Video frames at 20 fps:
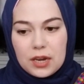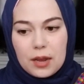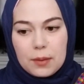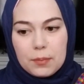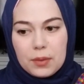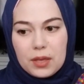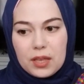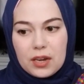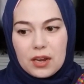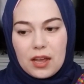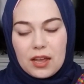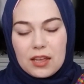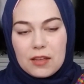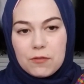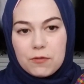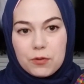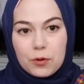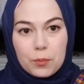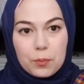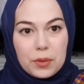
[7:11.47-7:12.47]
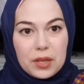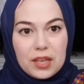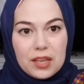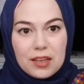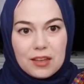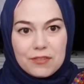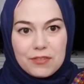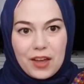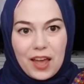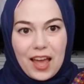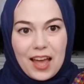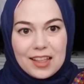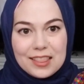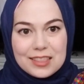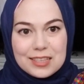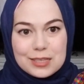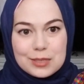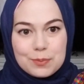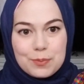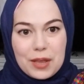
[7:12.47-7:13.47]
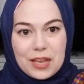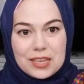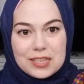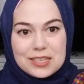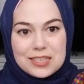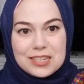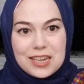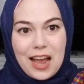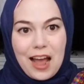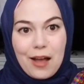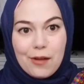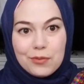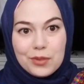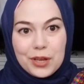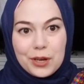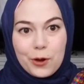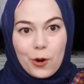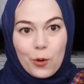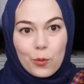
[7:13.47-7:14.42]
I mean, for me, if I had the space to have like